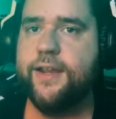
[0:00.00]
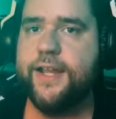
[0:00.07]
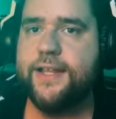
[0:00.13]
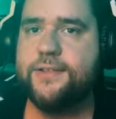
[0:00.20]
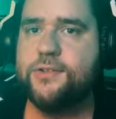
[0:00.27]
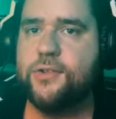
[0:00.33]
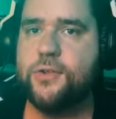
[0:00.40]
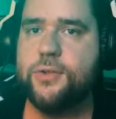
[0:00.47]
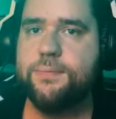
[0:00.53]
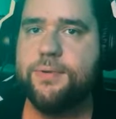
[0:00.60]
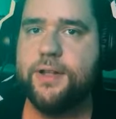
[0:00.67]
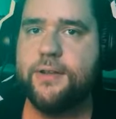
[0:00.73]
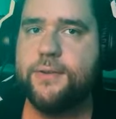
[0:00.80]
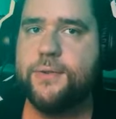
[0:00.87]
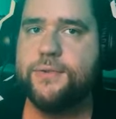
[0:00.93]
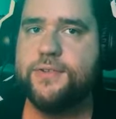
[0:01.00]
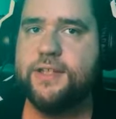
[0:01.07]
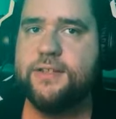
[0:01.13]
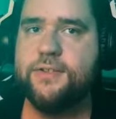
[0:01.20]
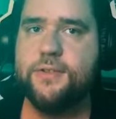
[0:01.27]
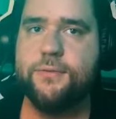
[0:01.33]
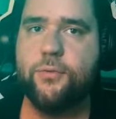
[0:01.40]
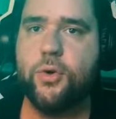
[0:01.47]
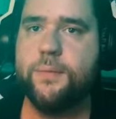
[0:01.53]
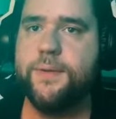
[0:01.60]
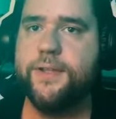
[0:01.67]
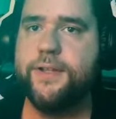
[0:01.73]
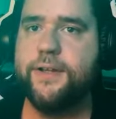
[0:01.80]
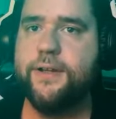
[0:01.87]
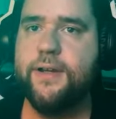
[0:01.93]
And so you plug those into the
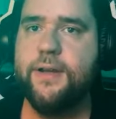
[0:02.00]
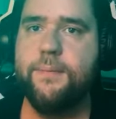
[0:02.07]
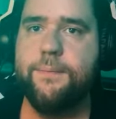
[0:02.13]
formula.